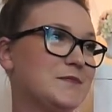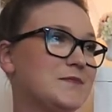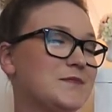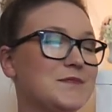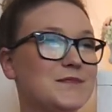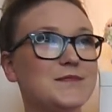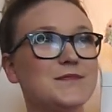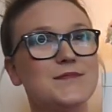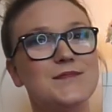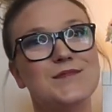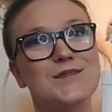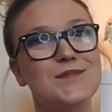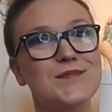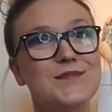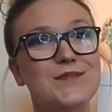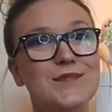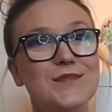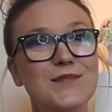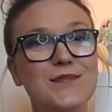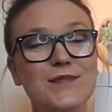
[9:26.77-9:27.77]

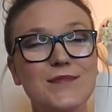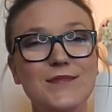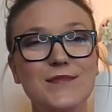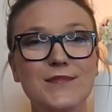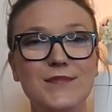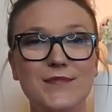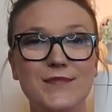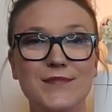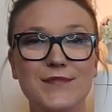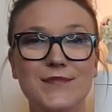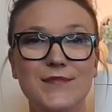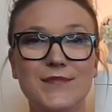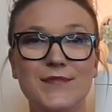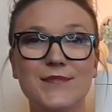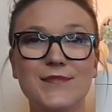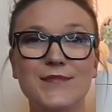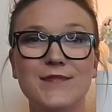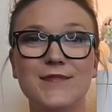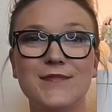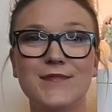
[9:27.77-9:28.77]

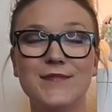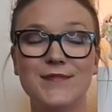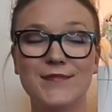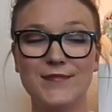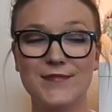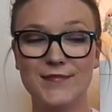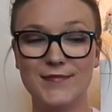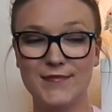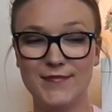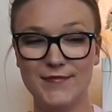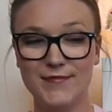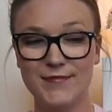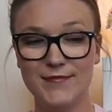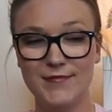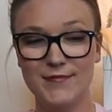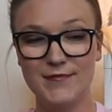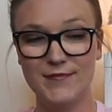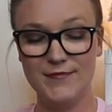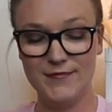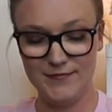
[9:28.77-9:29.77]

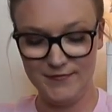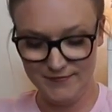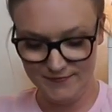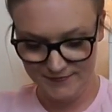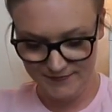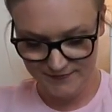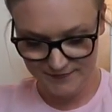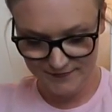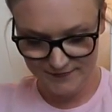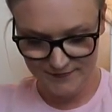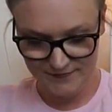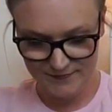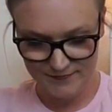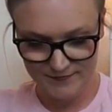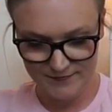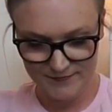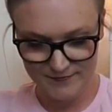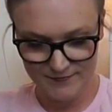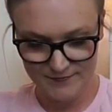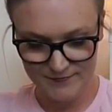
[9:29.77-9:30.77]

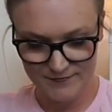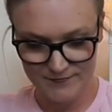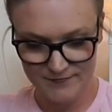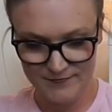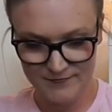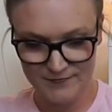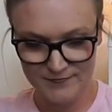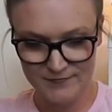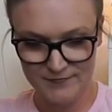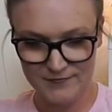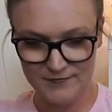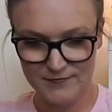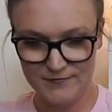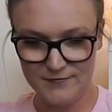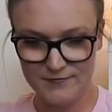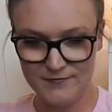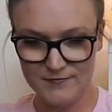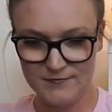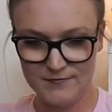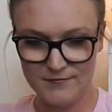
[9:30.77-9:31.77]

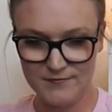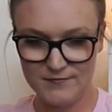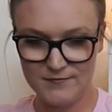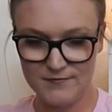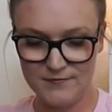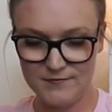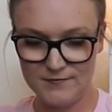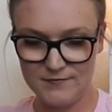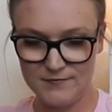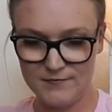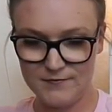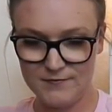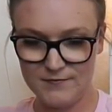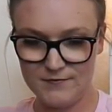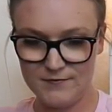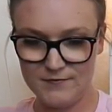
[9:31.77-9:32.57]
[no speech]